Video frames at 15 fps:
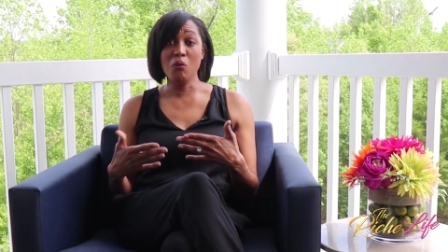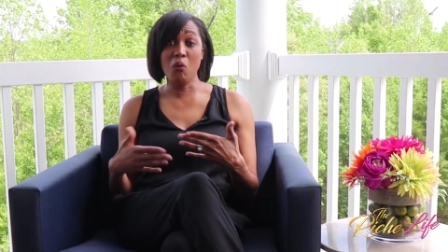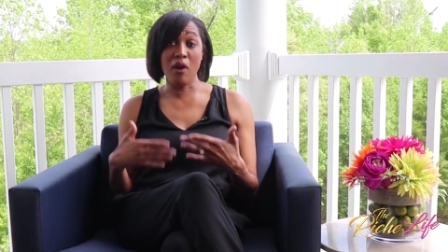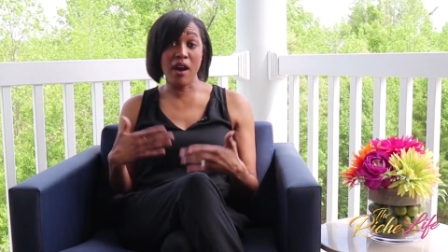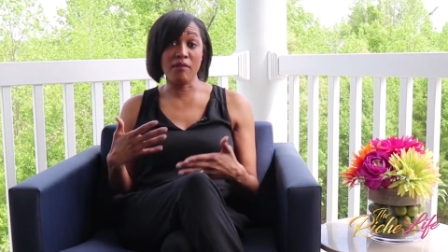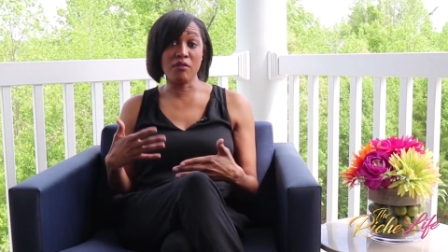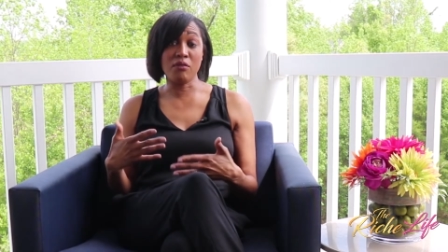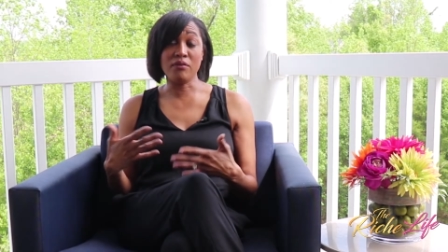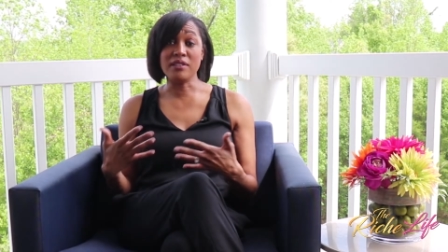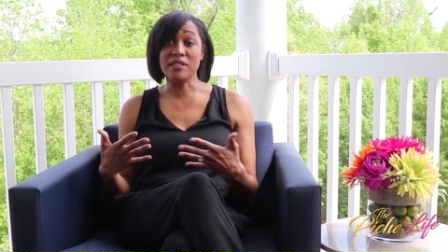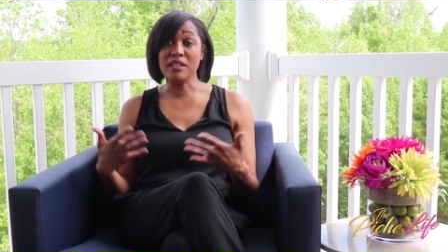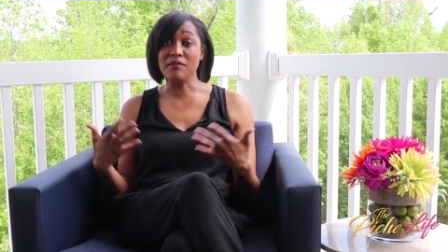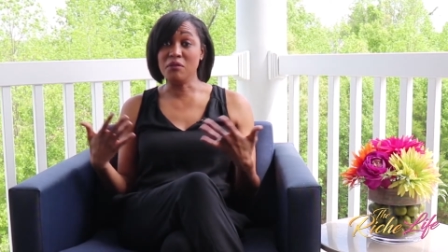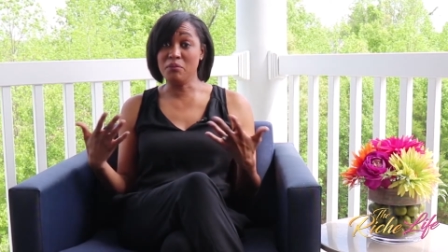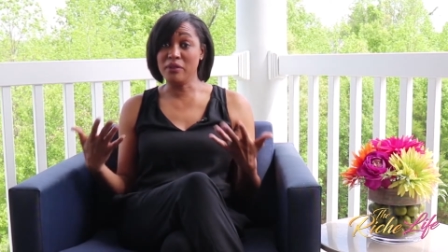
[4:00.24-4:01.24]
will ever
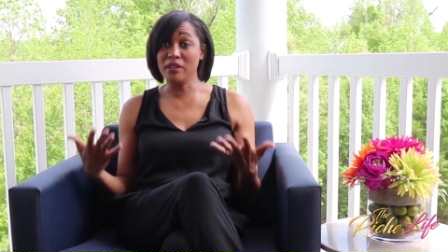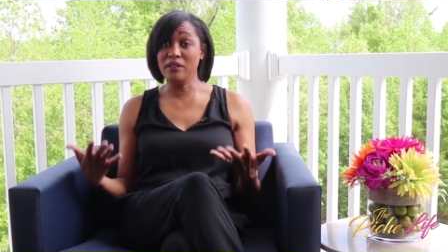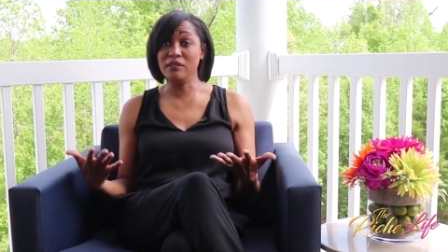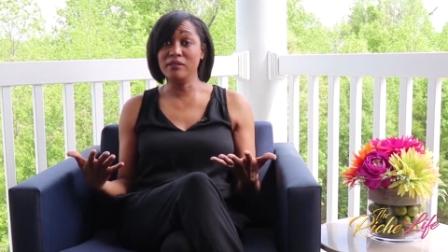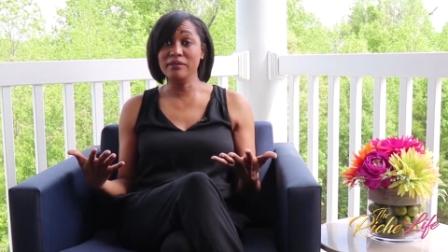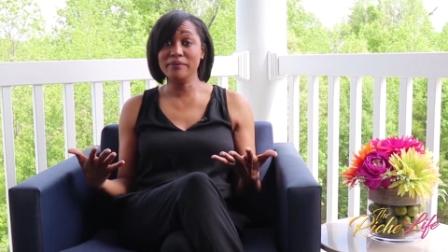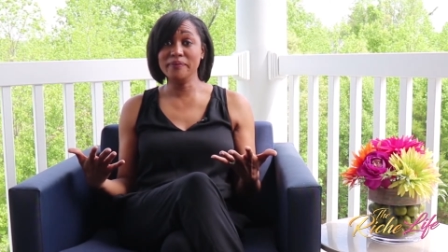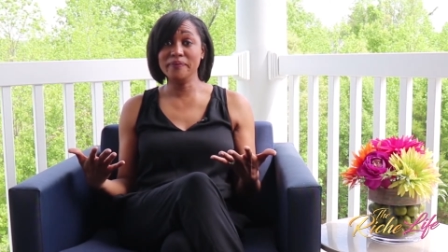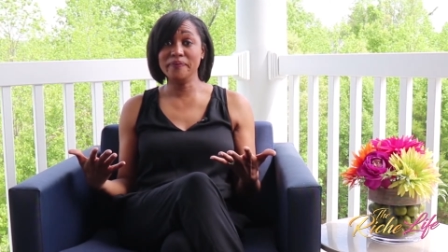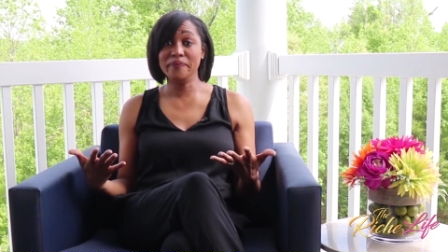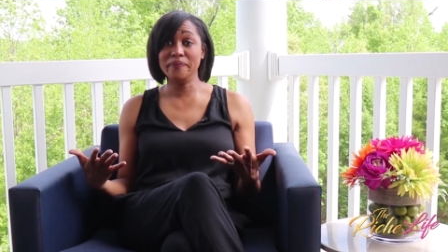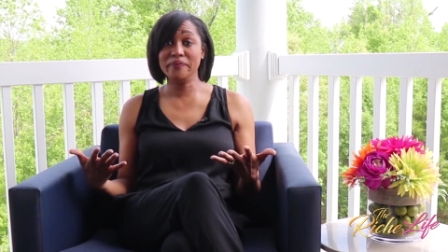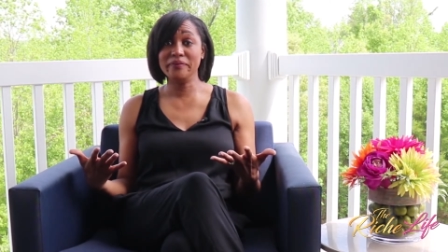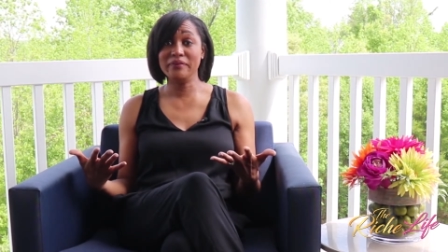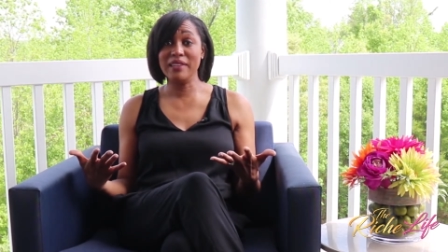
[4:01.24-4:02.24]
receive a bill.
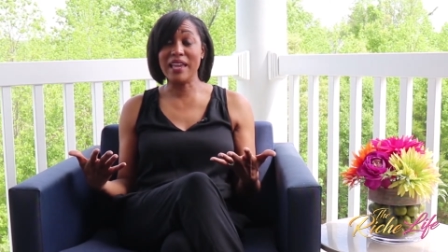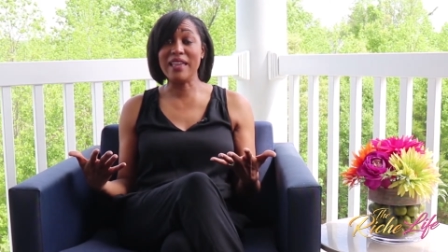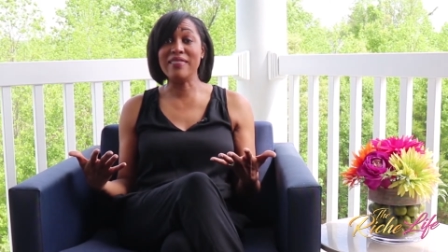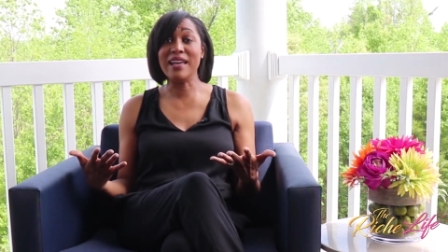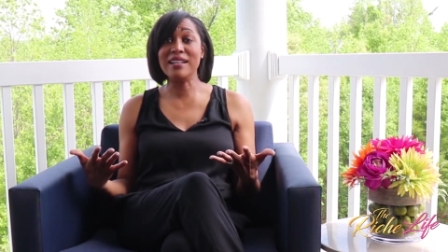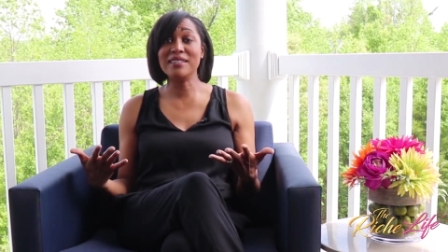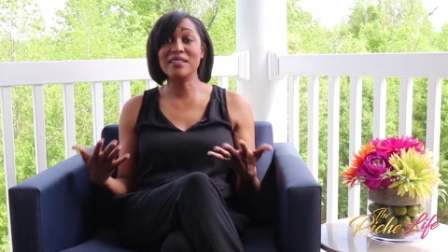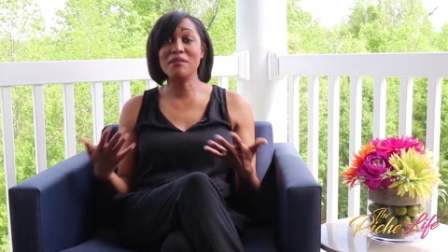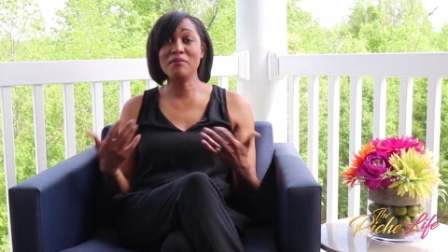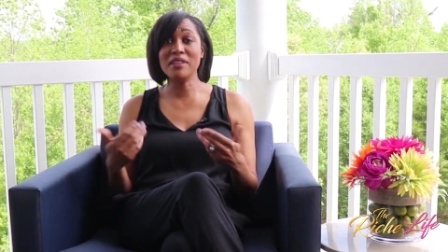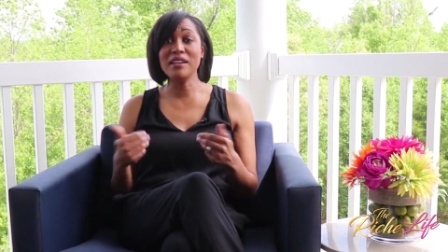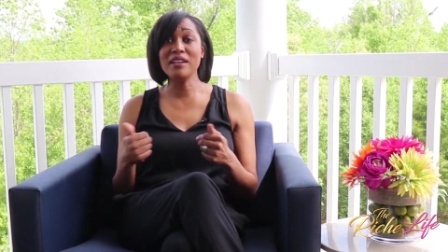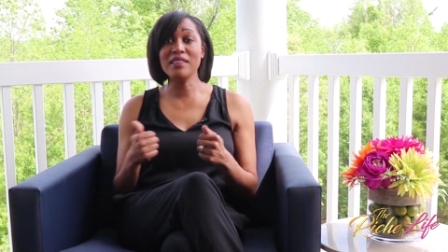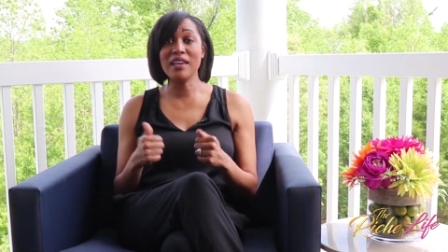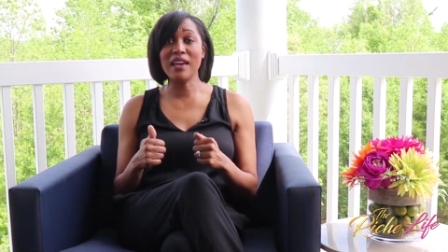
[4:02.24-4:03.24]
And that's
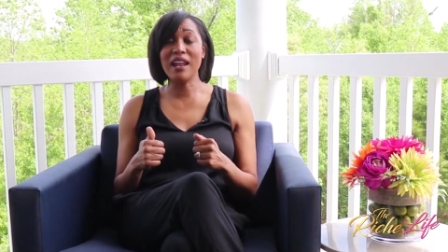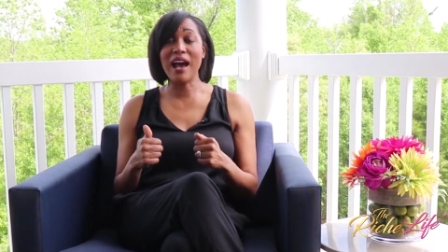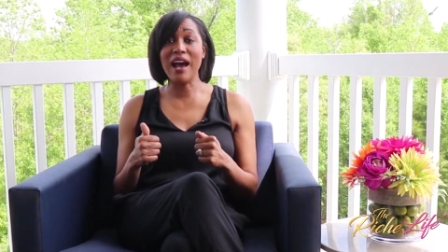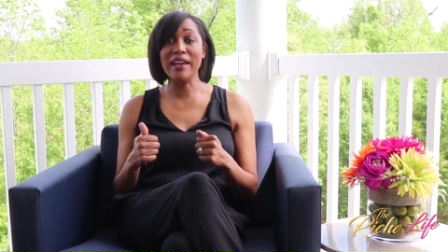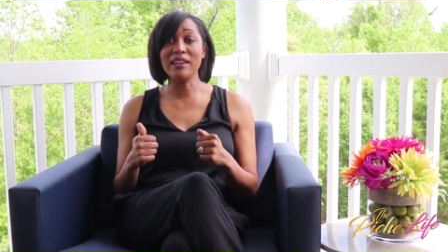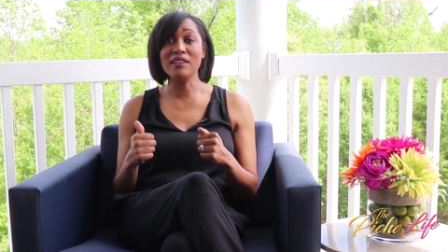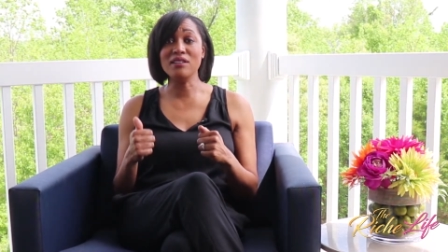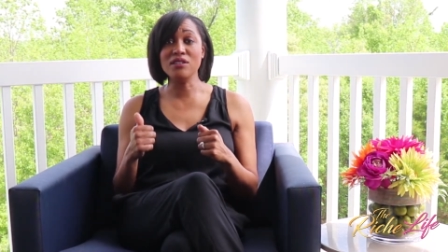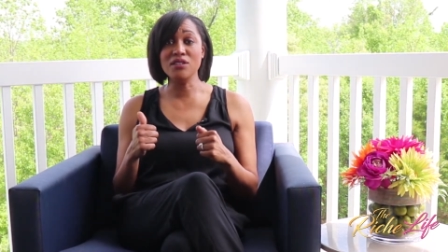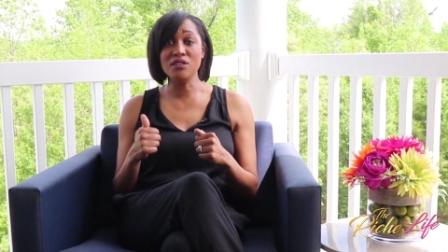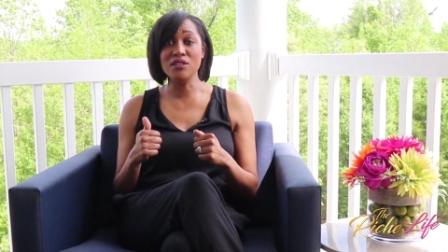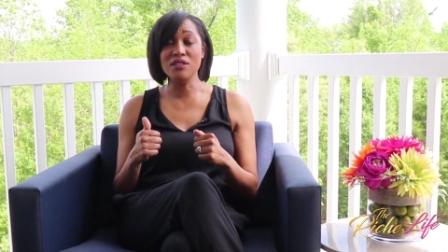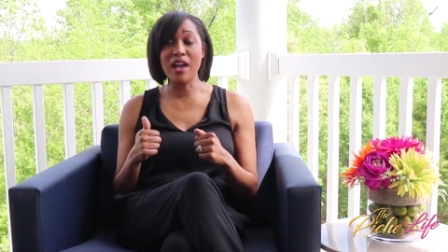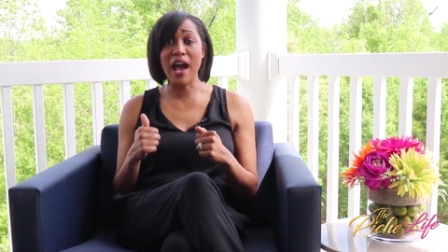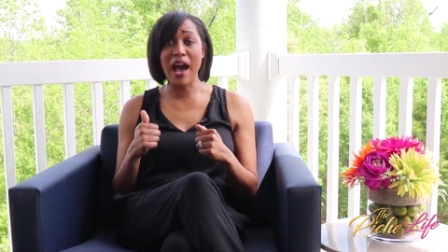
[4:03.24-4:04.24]
something that I can
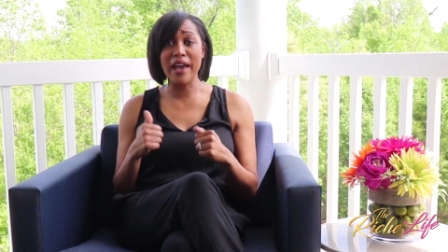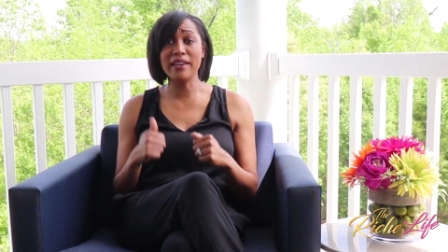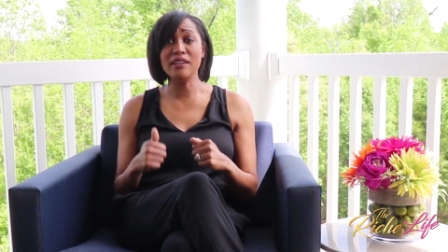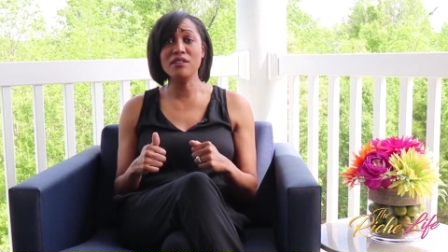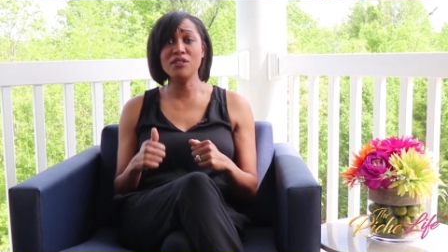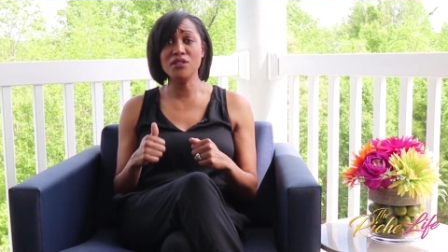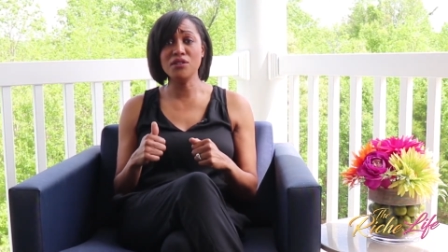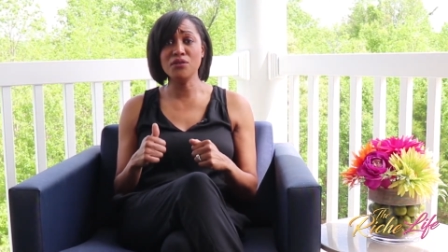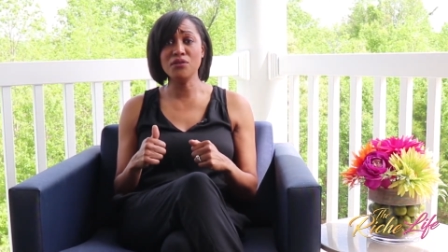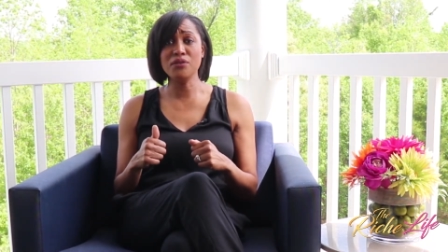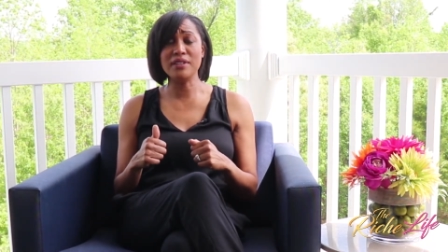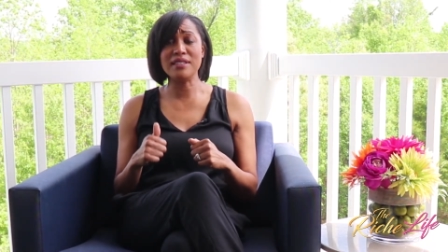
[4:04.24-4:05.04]
do.